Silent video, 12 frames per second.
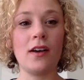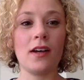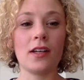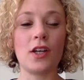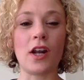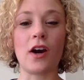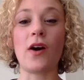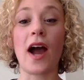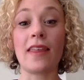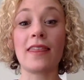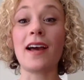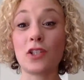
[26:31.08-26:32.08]

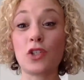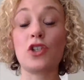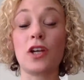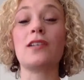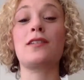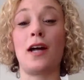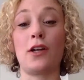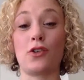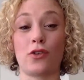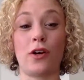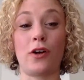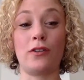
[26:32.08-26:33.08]
and that's just not
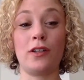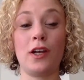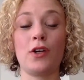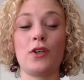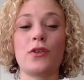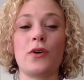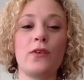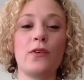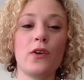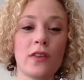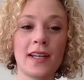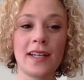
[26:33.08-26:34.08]
true. So if
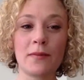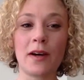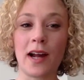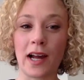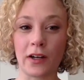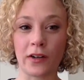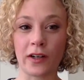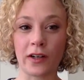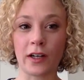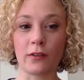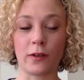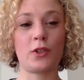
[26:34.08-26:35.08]
you're thinking about
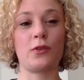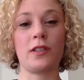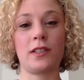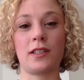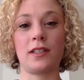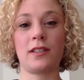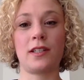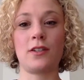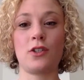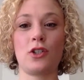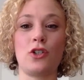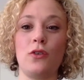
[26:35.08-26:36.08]
hiring a virtual
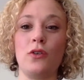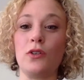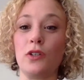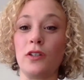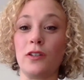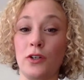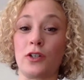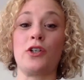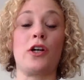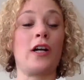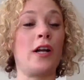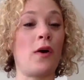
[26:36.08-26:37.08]
assistant to do your
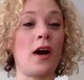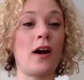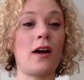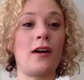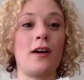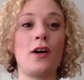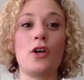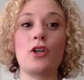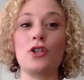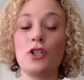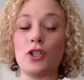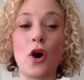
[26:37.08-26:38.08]
dirty work,
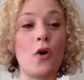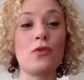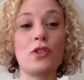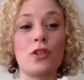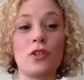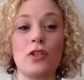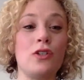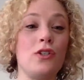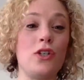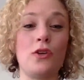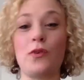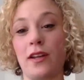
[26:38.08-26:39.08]
don't
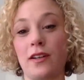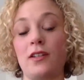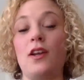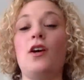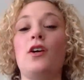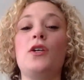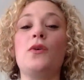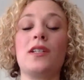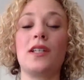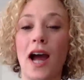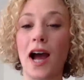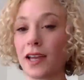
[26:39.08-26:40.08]
do it. You will
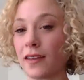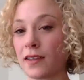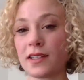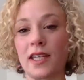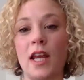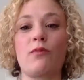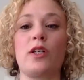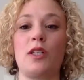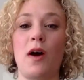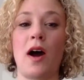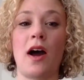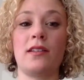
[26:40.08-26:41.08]
not get the same
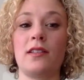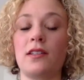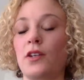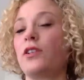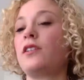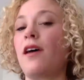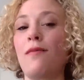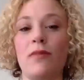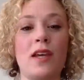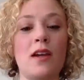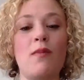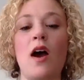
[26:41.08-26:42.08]
response. There's
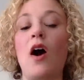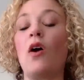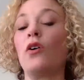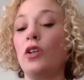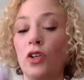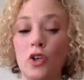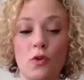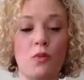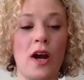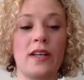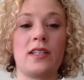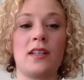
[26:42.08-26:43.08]
something about you
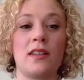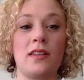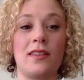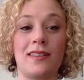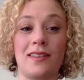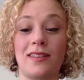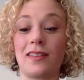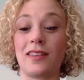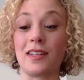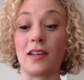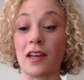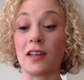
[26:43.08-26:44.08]
pressing
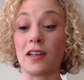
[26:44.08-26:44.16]
the